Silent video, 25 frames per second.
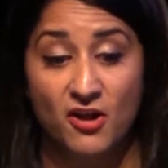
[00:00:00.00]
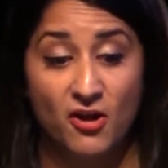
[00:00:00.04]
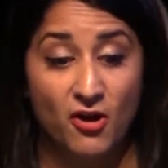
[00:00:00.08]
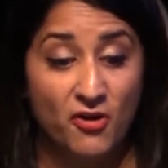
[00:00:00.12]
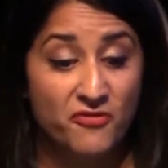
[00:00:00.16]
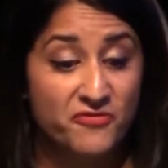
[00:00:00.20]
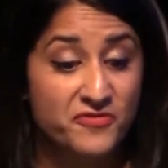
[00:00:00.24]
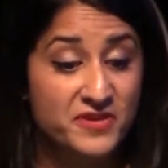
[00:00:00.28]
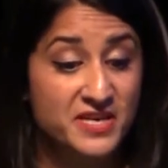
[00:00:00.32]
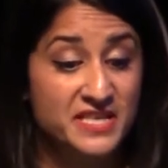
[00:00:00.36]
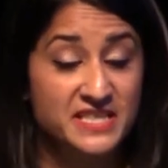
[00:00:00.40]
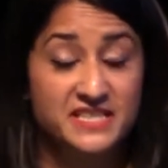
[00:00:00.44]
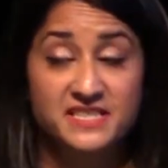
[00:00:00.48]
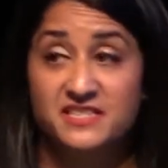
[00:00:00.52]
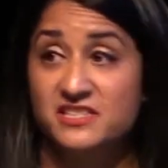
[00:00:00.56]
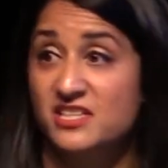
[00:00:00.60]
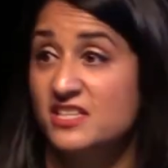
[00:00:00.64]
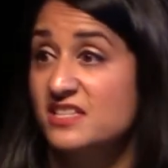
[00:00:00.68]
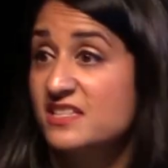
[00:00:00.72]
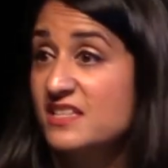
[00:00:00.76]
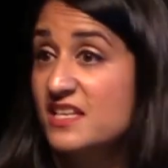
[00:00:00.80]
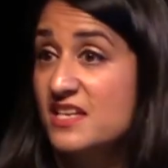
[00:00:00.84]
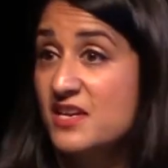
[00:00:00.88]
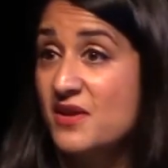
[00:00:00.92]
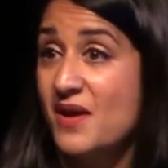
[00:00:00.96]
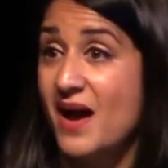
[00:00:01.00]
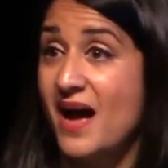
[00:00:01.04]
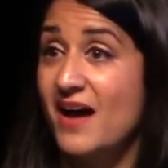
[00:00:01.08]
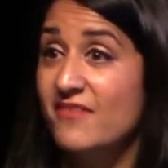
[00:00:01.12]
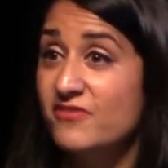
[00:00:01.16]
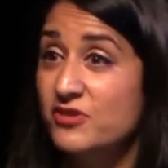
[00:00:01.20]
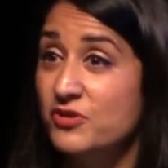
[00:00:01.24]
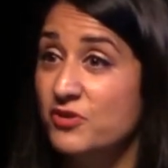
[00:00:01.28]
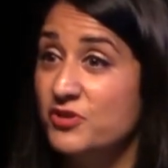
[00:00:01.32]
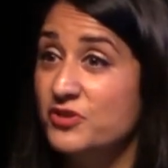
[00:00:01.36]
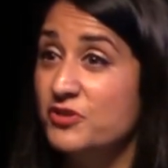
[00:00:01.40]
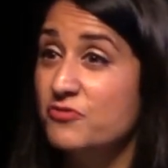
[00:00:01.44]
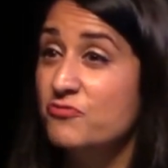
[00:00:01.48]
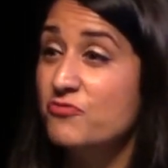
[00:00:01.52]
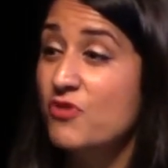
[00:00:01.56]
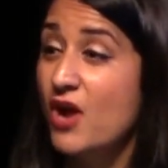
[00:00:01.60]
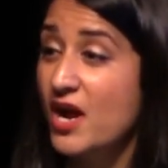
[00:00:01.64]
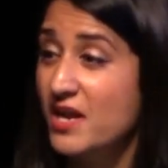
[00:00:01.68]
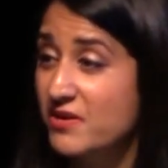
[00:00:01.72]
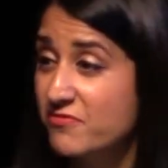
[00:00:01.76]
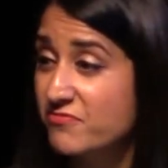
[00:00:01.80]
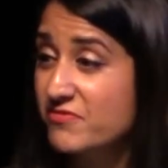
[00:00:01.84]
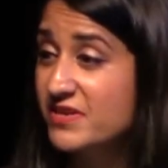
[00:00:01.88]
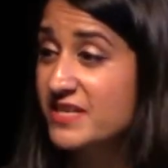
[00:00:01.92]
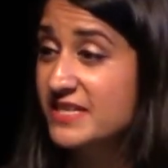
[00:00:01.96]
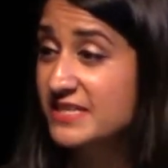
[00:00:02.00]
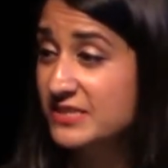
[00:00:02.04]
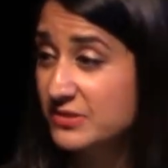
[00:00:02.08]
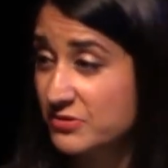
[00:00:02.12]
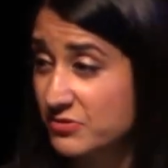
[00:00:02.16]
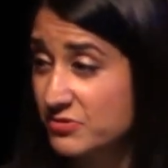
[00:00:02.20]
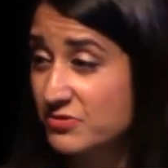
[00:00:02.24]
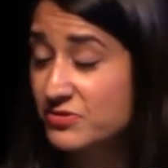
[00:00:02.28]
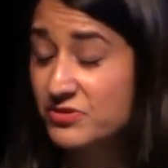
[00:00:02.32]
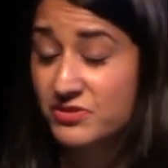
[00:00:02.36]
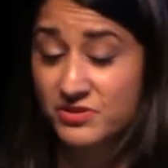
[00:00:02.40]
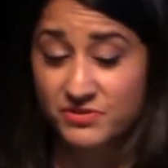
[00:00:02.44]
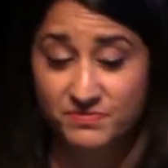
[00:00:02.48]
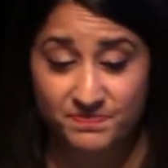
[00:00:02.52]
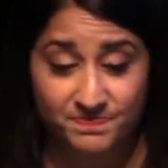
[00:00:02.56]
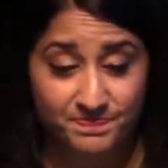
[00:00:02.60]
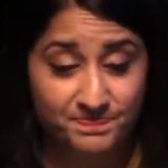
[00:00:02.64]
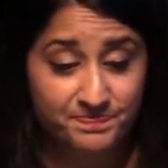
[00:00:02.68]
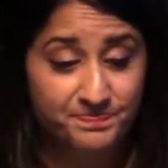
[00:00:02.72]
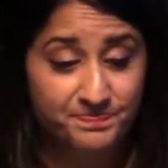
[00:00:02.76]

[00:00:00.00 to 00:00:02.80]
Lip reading: Often it's just that you haven't got the right resource.